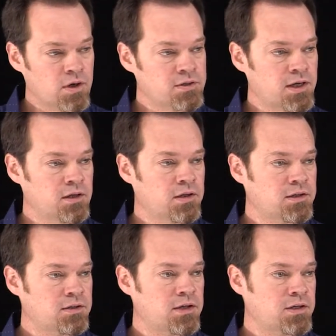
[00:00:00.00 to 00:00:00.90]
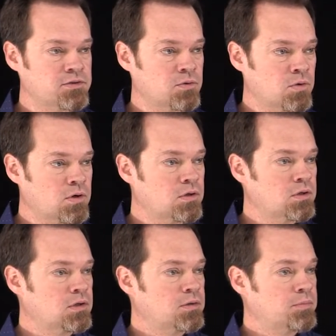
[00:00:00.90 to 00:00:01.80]
and take a look at the data store,
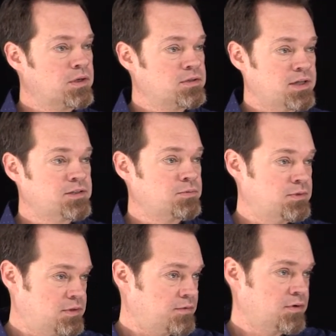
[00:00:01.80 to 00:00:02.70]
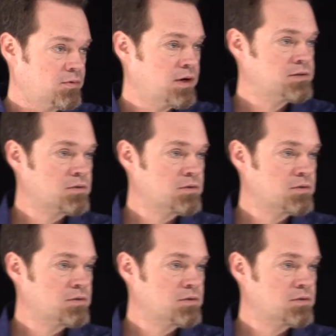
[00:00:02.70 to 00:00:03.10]
because that's different, right?